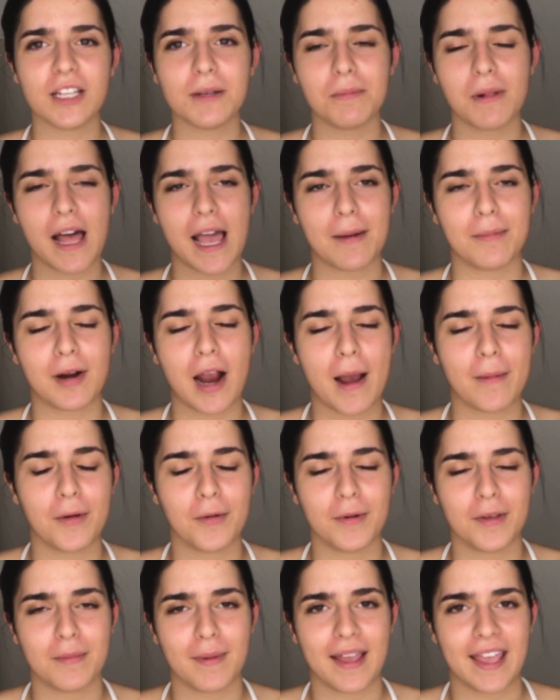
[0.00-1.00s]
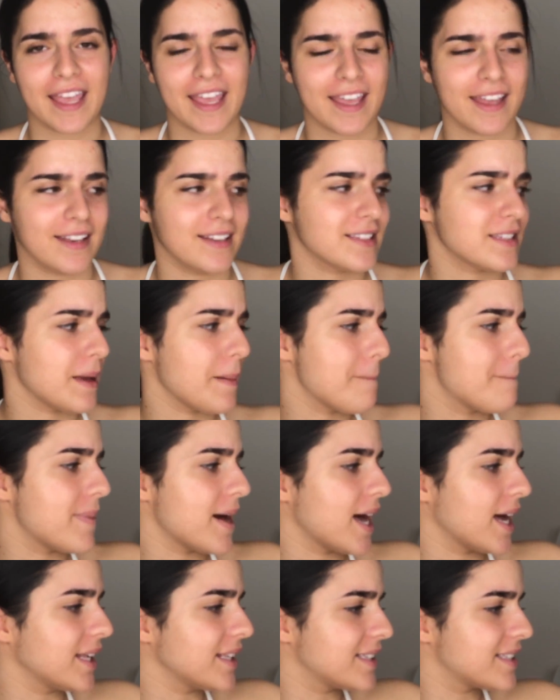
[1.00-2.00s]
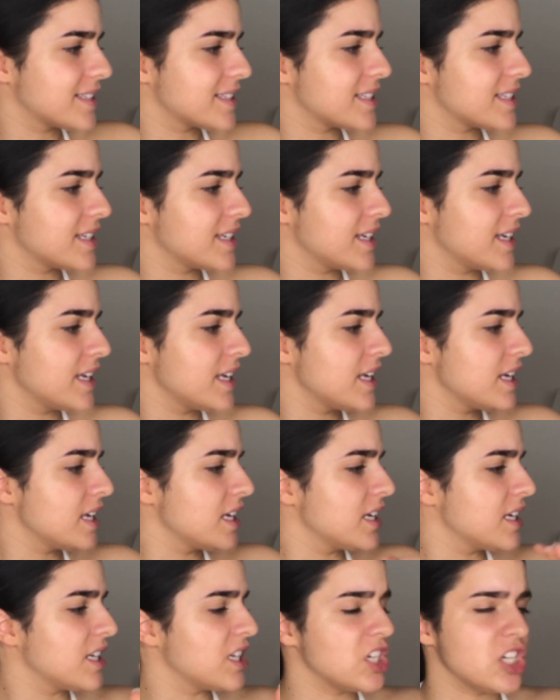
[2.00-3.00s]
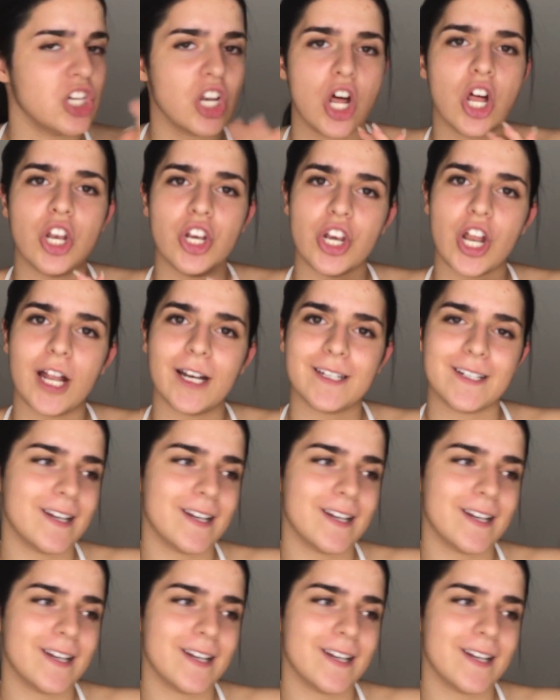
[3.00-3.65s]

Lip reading: apply a primer with my hands, but not